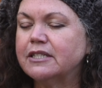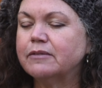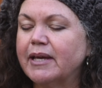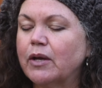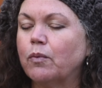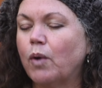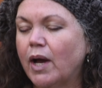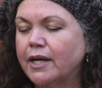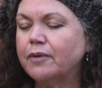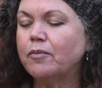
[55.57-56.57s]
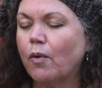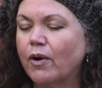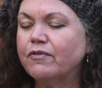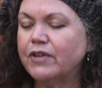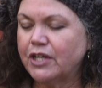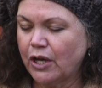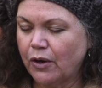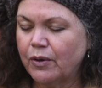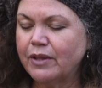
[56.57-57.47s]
to make one more video